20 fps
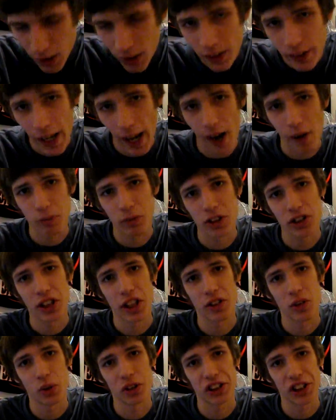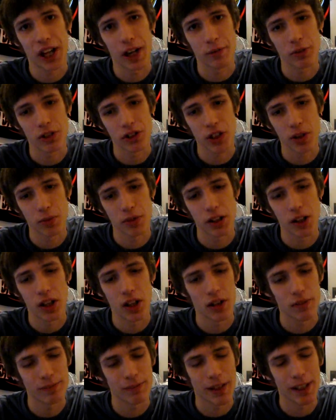Now, let's get to a chapter summary,
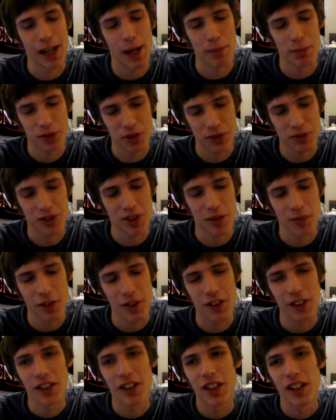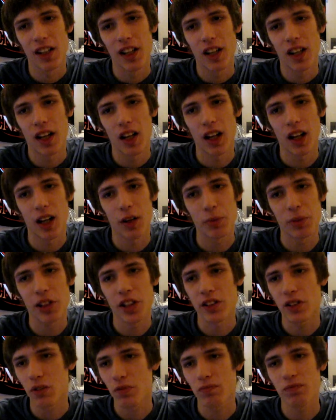or an episode summary.
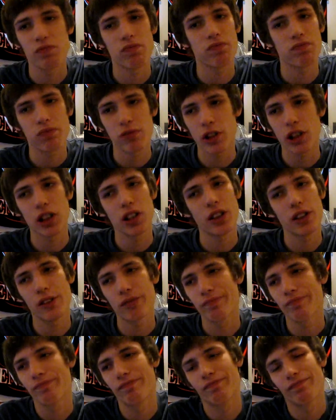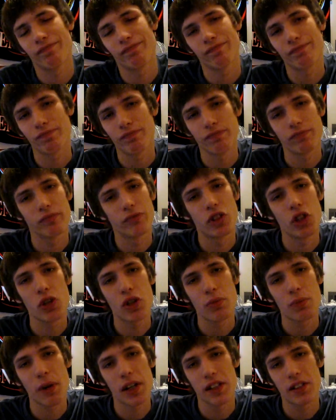Because you
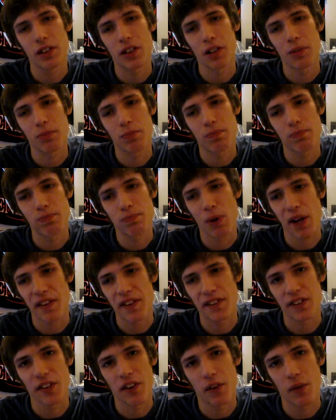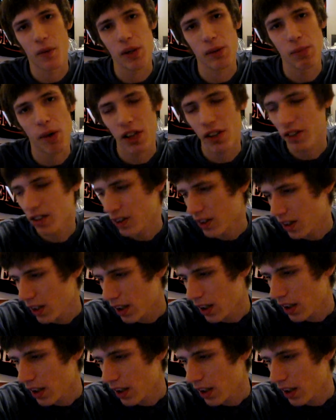can basically break this into 3 parts.